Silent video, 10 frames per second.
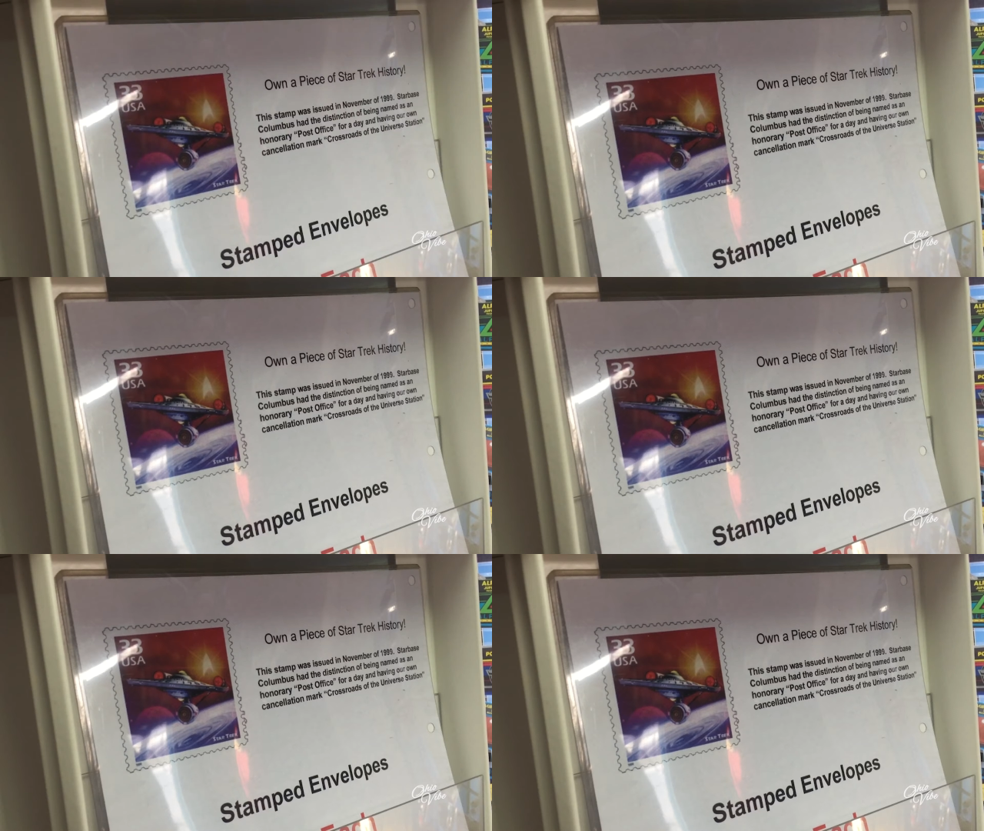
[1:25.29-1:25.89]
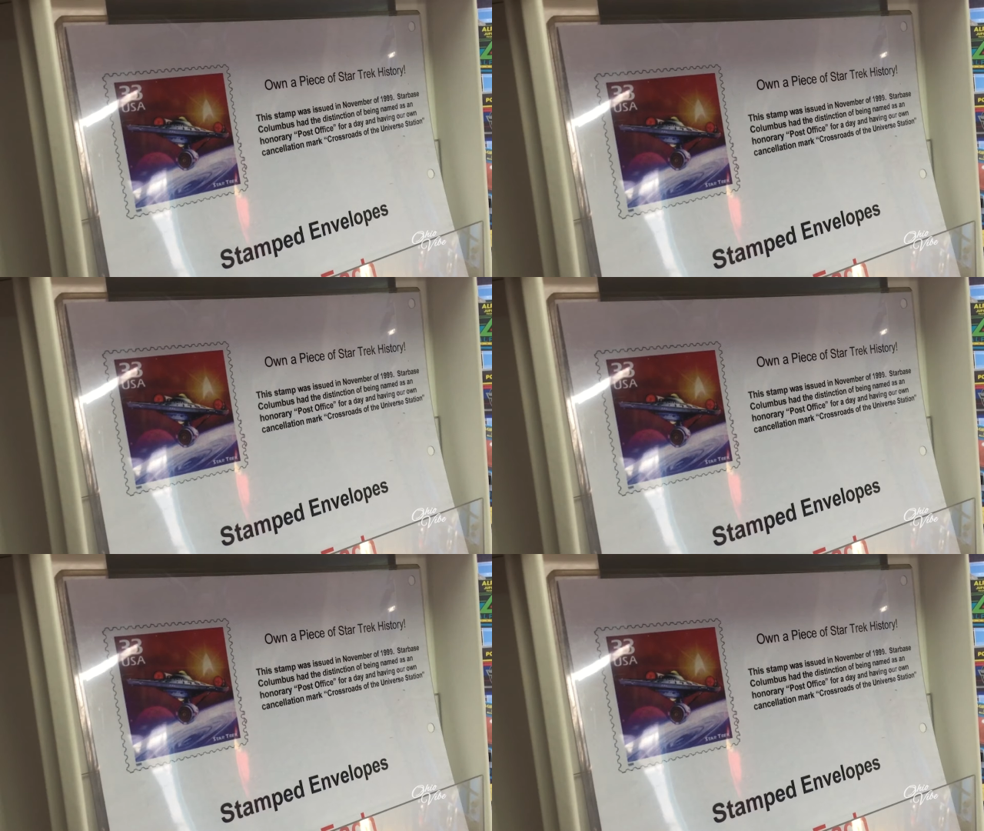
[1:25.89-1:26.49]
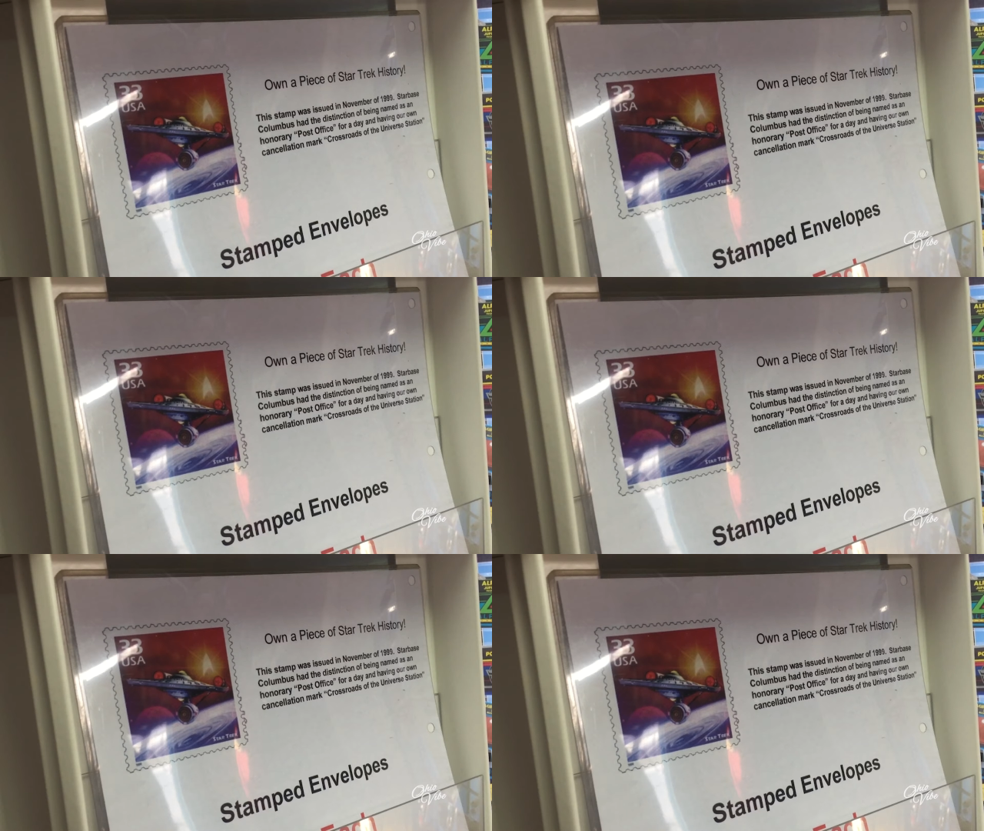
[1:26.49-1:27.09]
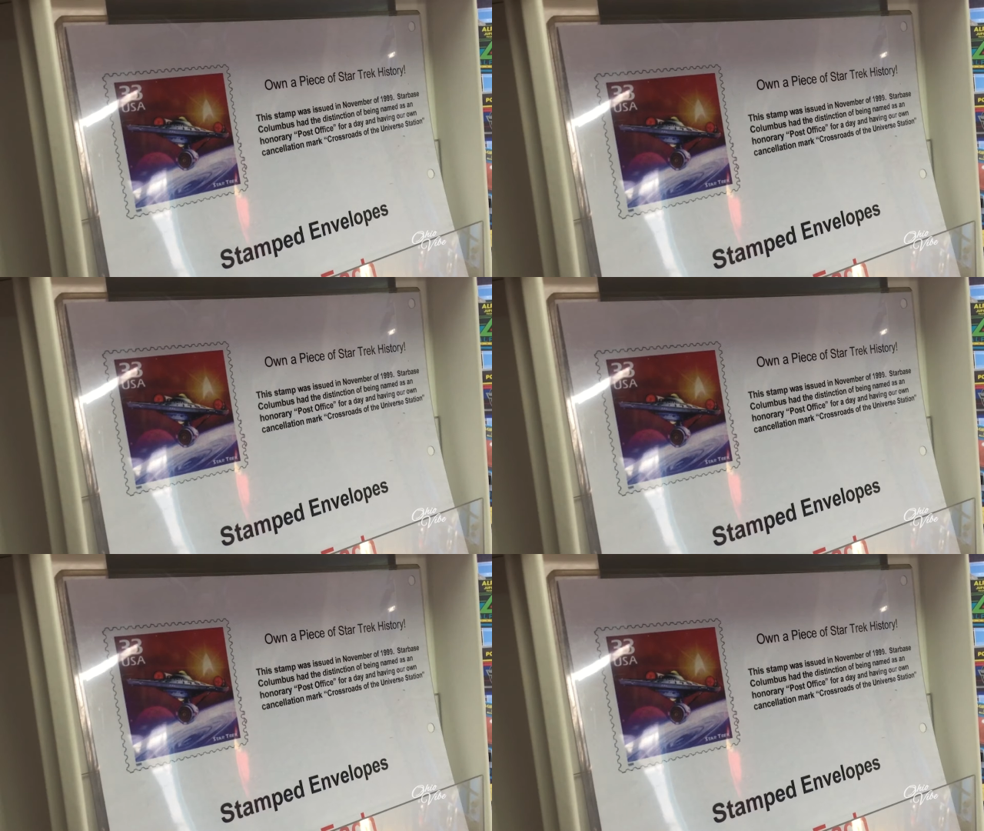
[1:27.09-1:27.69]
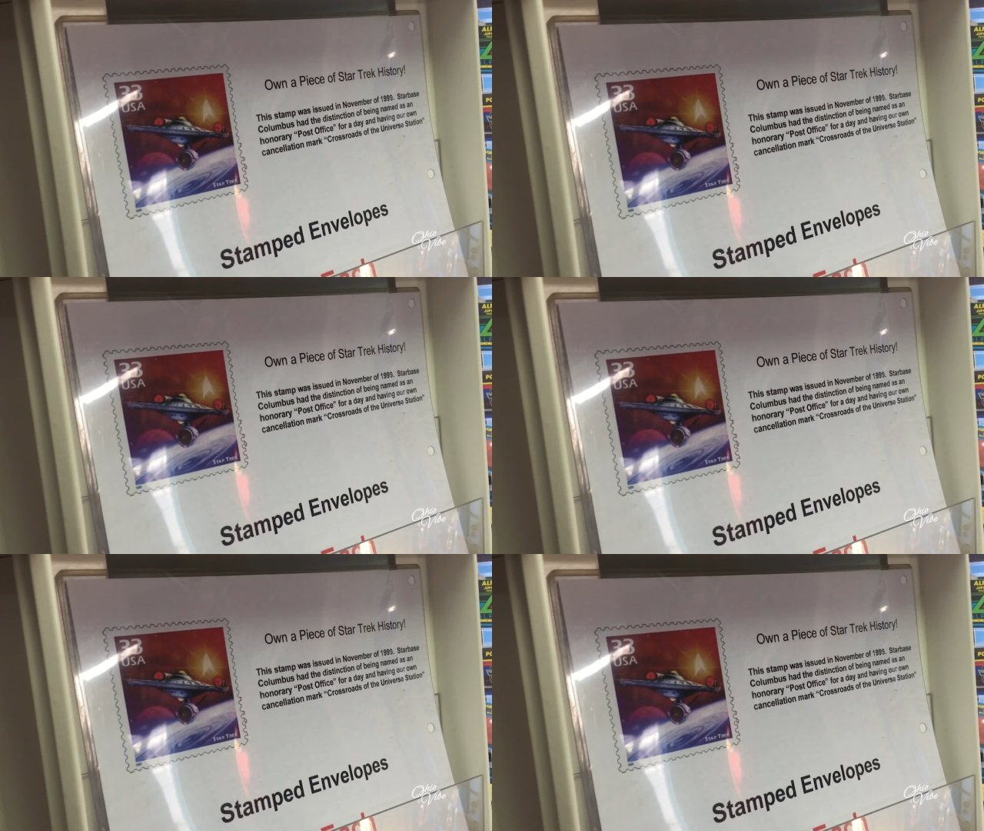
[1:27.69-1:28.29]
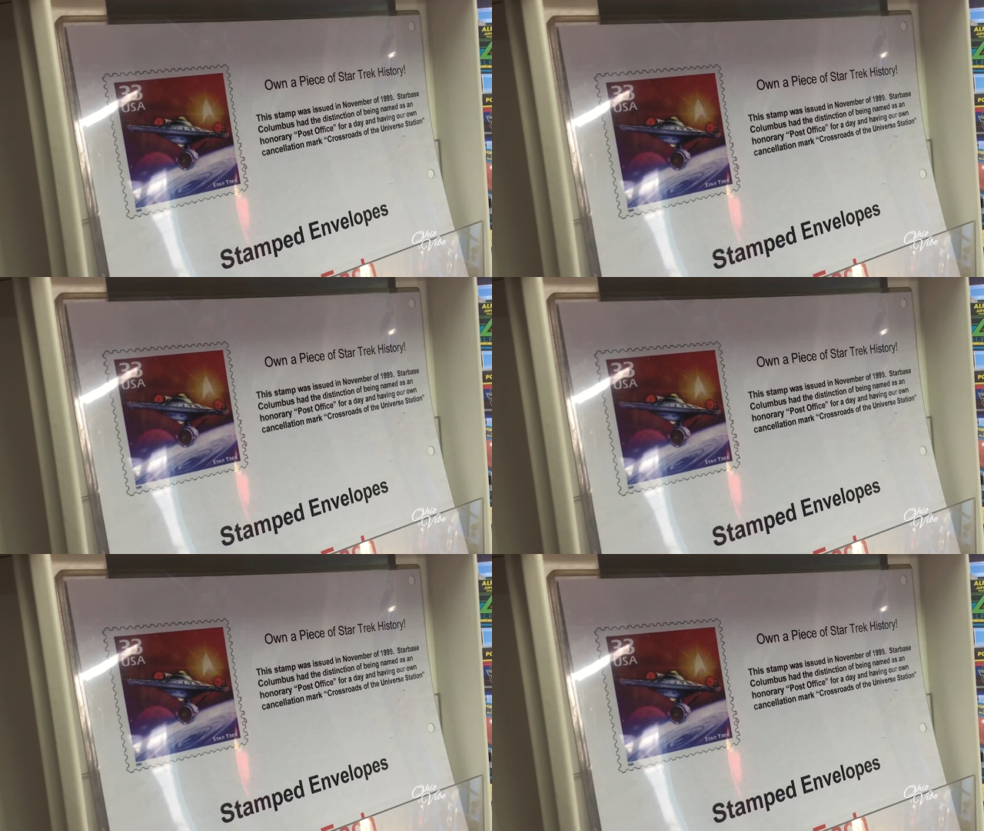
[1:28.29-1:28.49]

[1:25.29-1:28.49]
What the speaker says: Nobody's mouth can be seen.